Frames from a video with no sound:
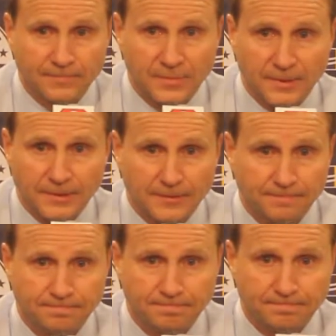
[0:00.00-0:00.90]

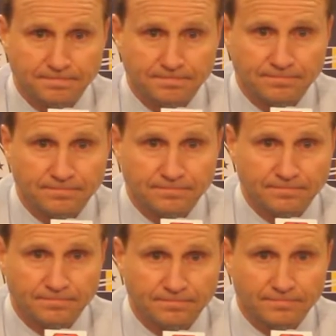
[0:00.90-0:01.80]

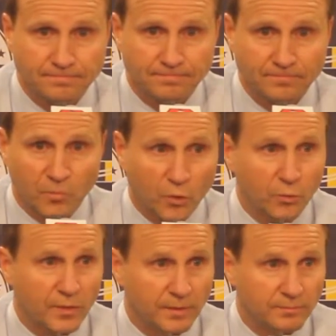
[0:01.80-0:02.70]
worked
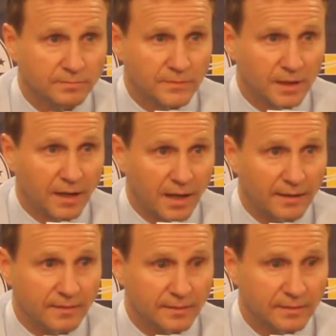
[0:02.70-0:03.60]
with him a
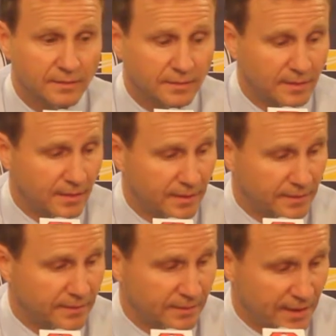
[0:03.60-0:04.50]
lot
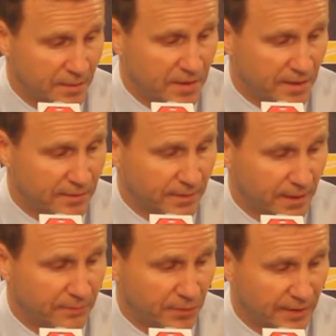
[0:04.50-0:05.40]
and came in
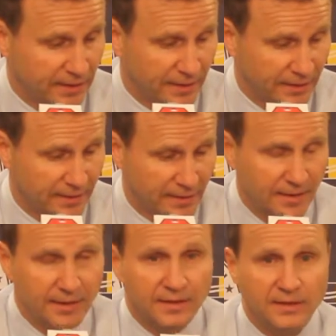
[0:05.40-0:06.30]
and played like
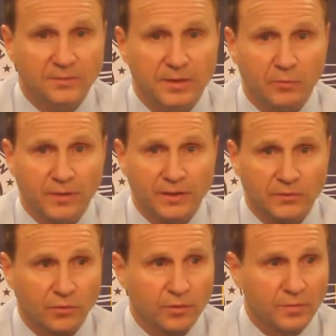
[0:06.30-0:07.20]
he's been with us
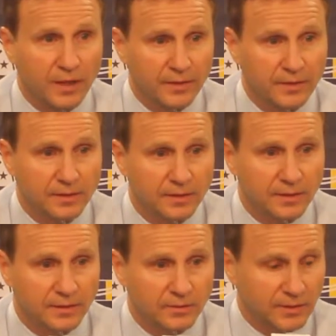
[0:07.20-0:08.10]
for a month.
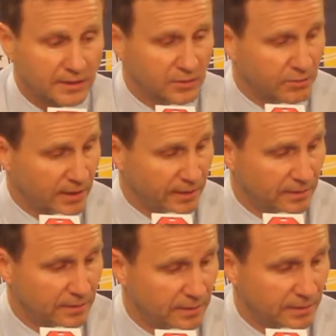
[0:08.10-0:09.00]
And so that's great.
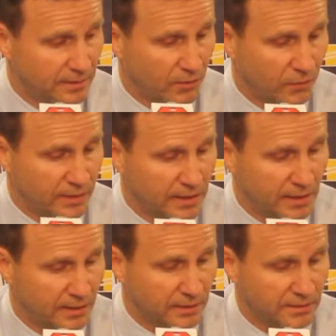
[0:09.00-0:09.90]
Hopefully
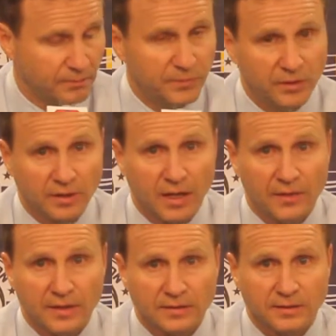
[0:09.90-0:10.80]
he can build on
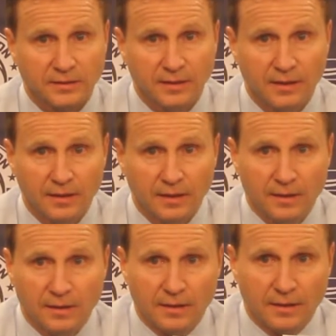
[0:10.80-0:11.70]
this and
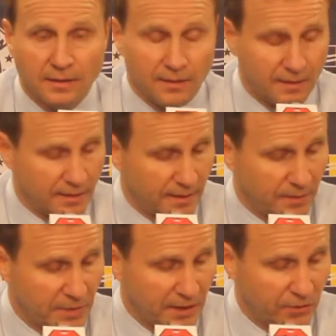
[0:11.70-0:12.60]

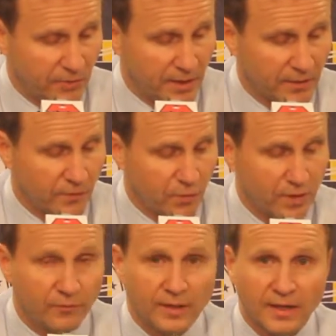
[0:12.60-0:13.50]
make 3 out of
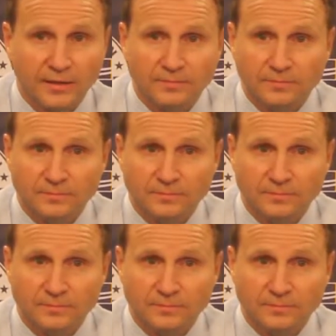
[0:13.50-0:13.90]
4 every night.